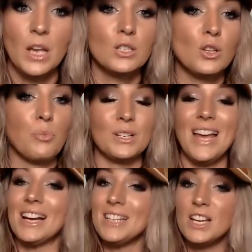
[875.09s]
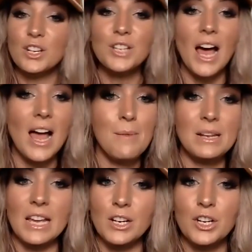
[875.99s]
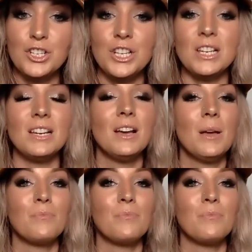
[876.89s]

So protecting your time and energy,